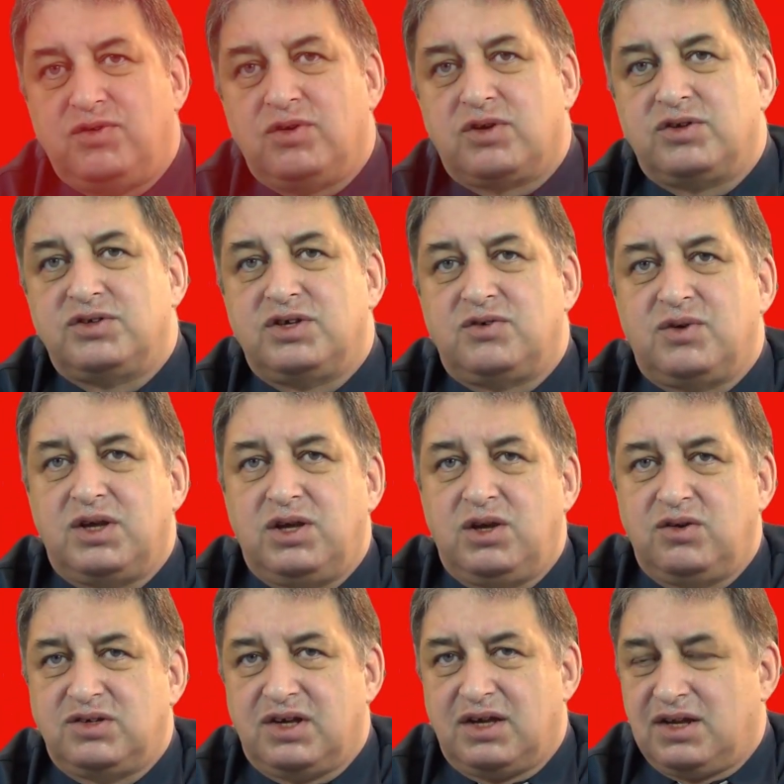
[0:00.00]
you're considering
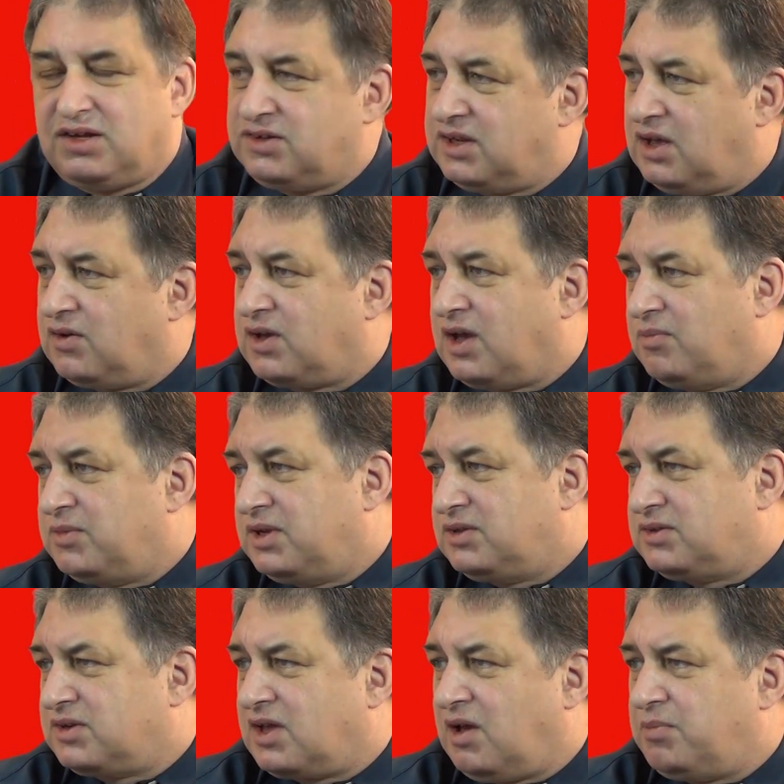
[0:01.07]
using an S E O company,
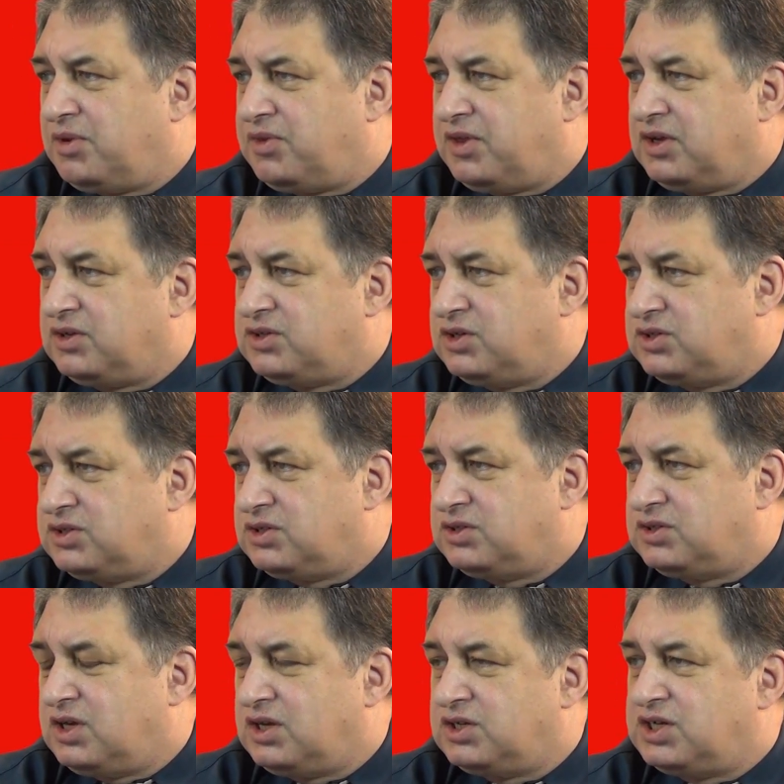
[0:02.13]
there's a couple of things you should
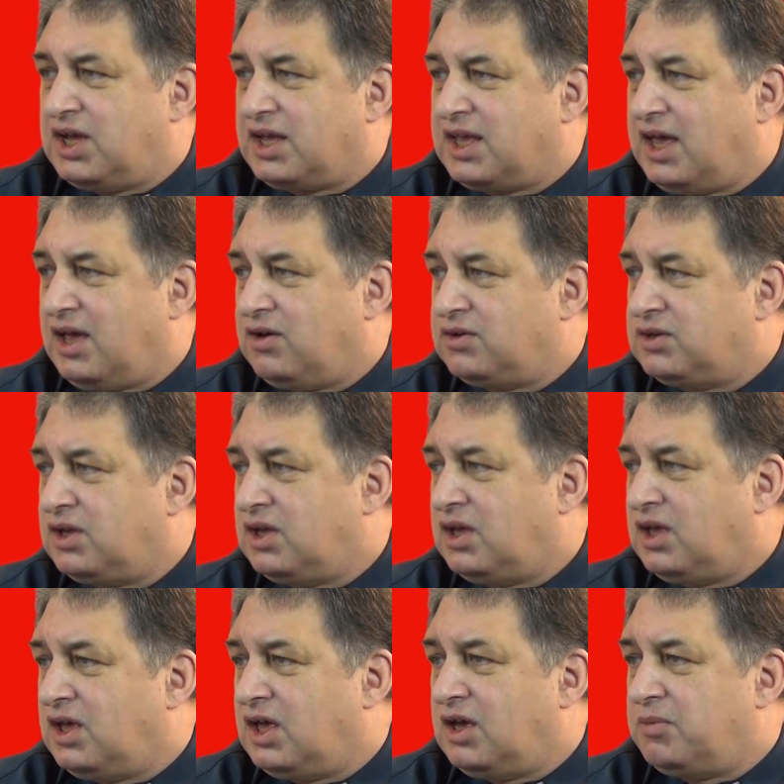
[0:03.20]
uh, check out.
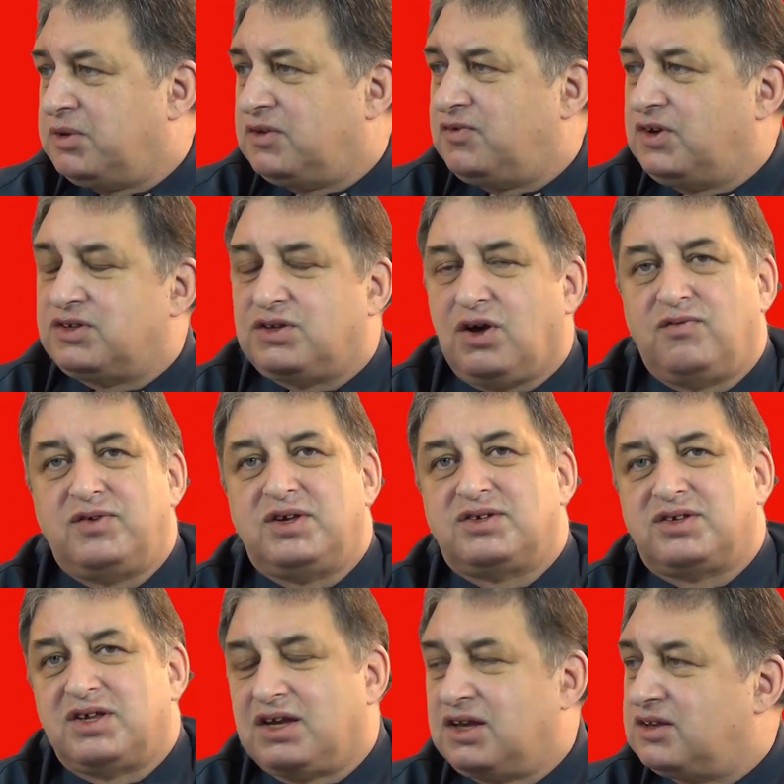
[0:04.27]
I mean, the first obvious
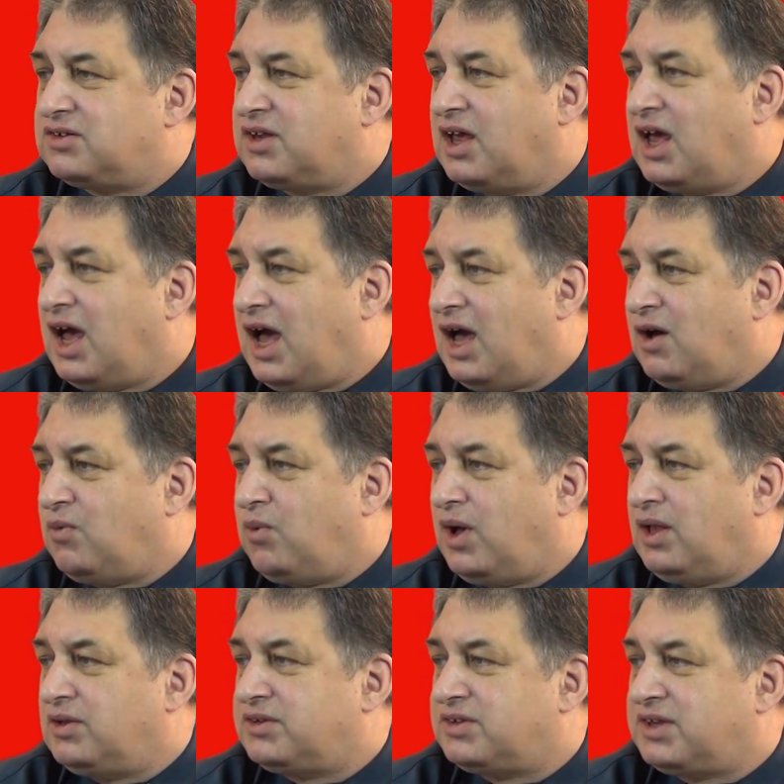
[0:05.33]
thing is, how
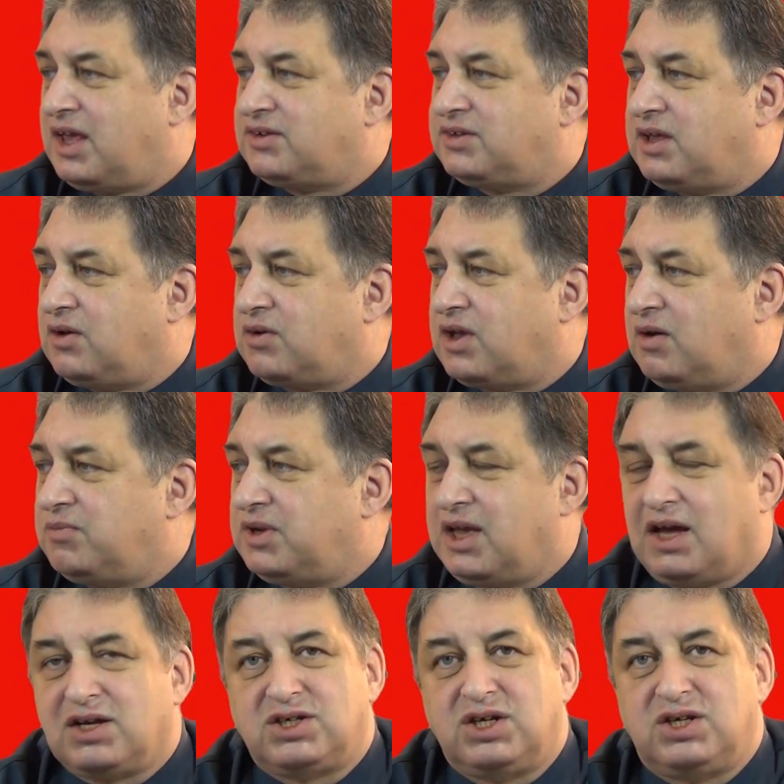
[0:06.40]
well does the S E O company
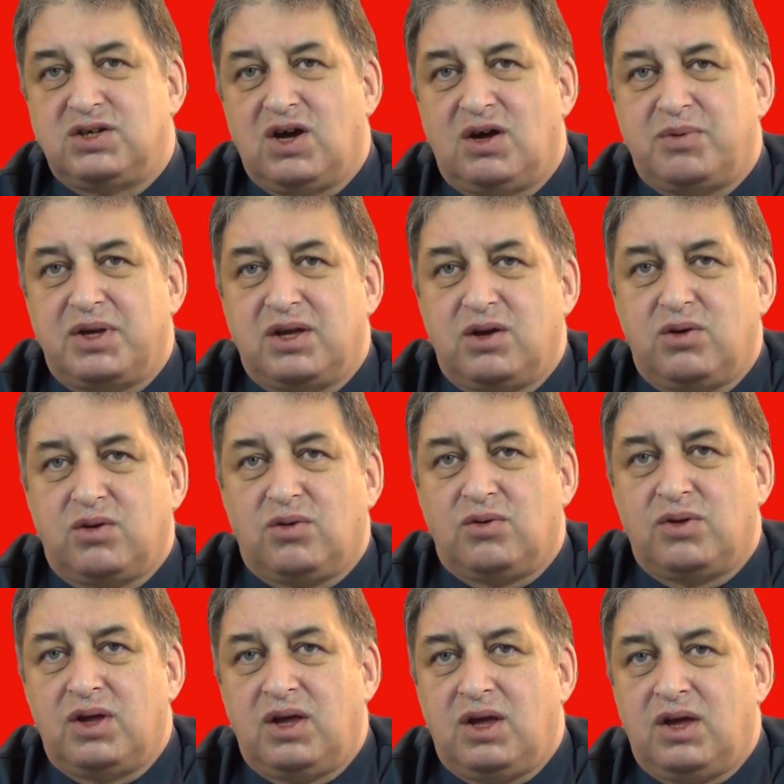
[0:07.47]
actually show up in
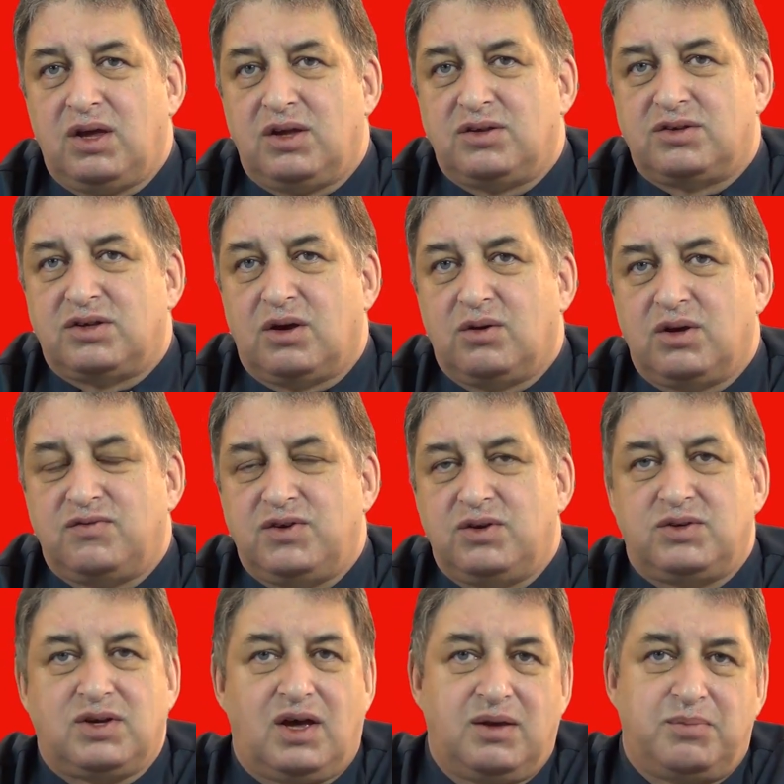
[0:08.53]
Google? So if you
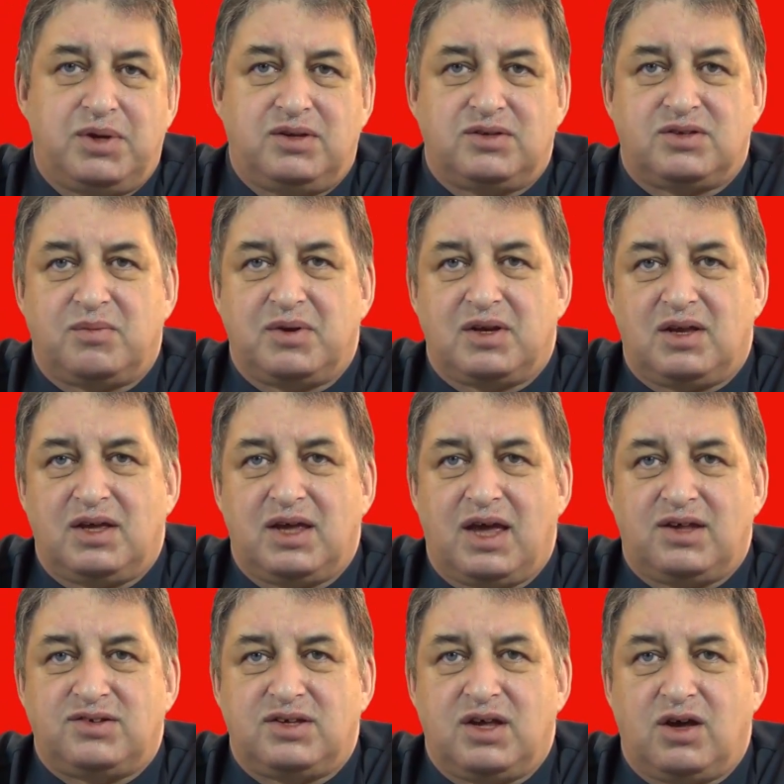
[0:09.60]
type in something like
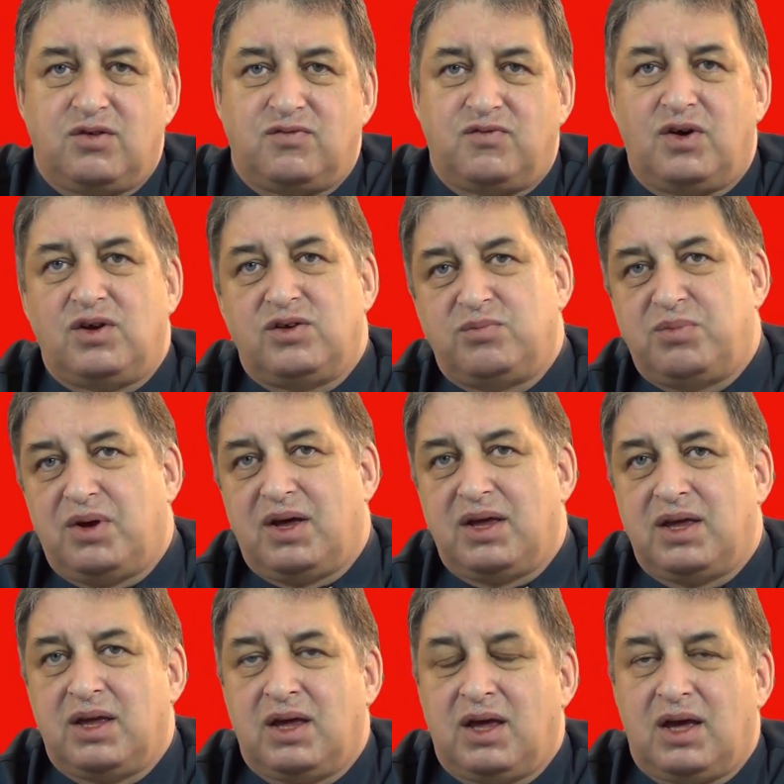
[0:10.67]
S E O followed
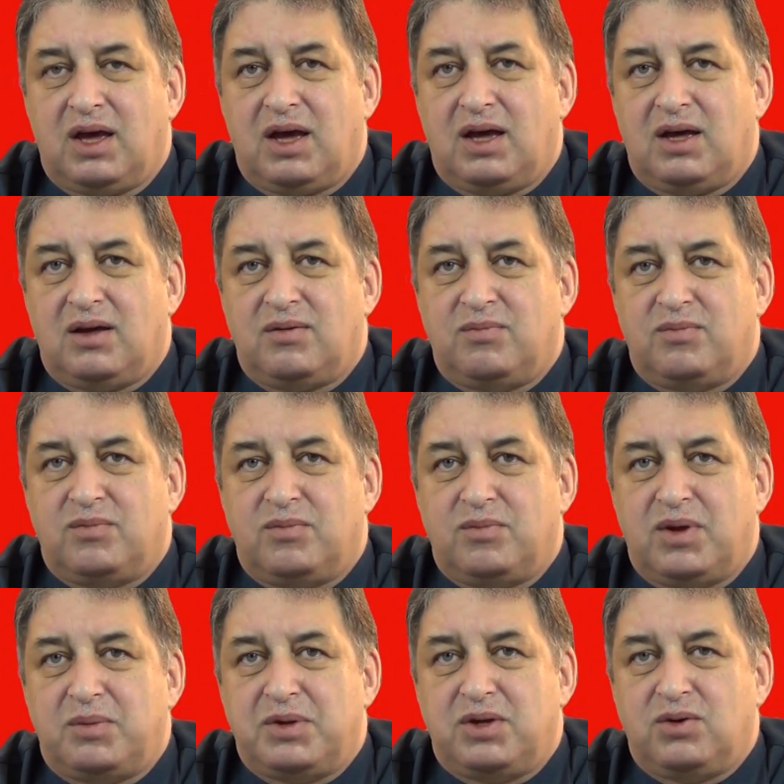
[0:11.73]
by um,
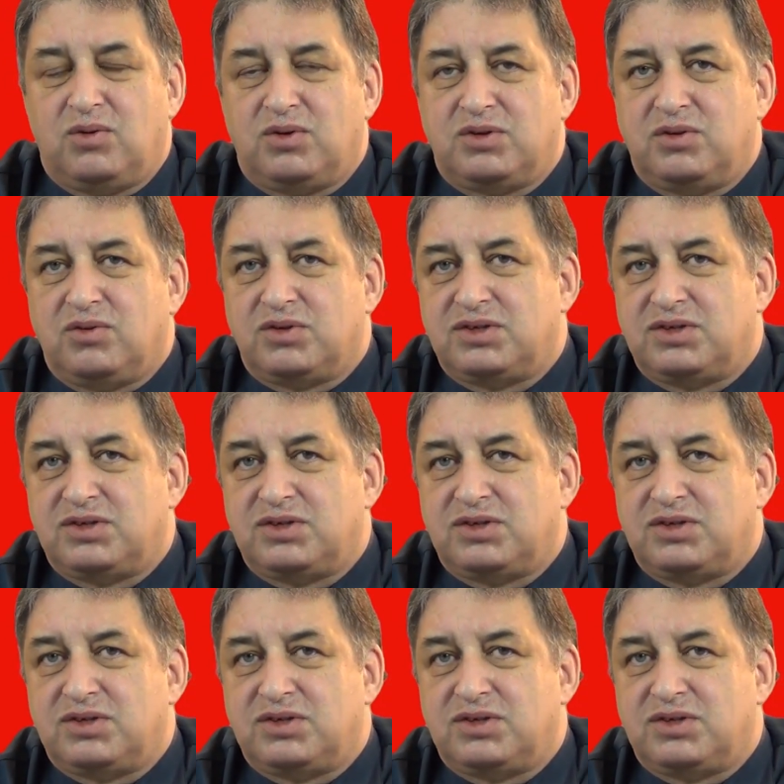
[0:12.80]
maybe your, your